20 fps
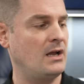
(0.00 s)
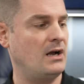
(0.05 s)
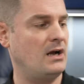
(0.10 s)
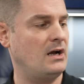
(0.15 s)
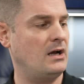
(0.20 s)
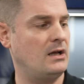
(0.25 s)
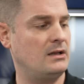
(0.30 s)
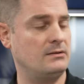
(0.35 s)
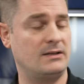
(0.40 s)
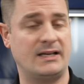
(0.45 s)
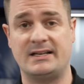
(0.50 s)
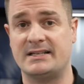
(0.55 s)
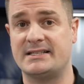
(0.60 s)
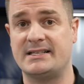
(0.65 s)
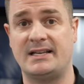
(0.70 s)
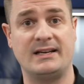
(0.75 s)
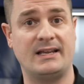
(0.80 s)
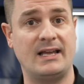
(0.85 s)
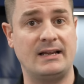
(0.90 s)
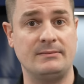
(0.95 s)
Like I
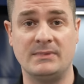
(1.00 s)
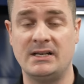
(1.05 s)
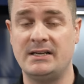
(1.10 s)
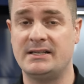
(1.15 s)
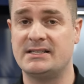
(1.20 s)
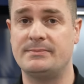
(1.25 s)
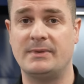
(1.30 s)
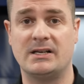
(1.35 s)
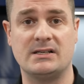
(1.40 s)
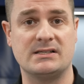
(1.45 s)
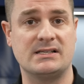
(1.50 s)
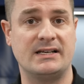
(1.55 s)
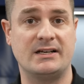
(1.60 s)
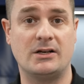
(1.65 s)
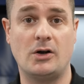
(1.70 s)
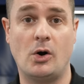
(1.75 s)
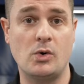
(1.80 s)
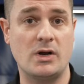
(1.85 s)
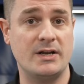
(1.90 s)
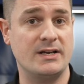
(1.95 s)
said, again, smells like
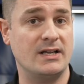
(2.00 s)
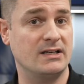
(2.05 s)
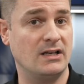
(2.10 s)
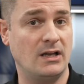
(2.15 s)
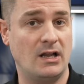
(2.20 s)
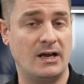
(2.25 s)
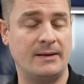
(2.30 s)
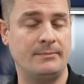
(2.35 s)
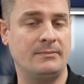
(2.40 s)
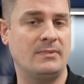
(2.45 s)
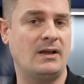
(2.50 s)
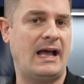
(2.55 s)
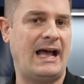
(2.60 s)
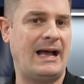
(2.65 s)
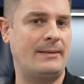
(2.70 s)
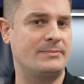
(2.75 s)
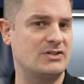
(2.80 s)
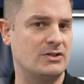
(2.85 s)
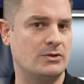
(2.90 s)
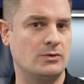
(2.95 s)
coconut lime,
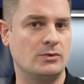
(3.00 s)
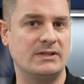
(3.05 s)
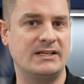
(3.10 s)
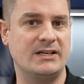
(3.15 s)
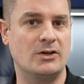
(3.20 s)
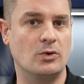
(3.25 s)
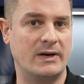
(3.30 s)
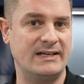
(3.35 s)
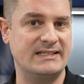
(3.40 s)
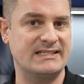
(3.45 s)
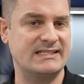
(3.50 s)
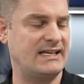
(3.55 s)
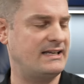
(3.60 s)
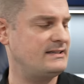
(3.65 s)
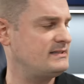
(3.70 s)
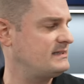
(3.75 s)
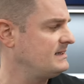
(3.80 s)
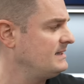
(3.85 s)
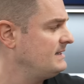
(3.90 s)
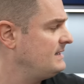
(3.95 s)
absolutely great. Great
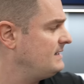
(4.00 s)
scent.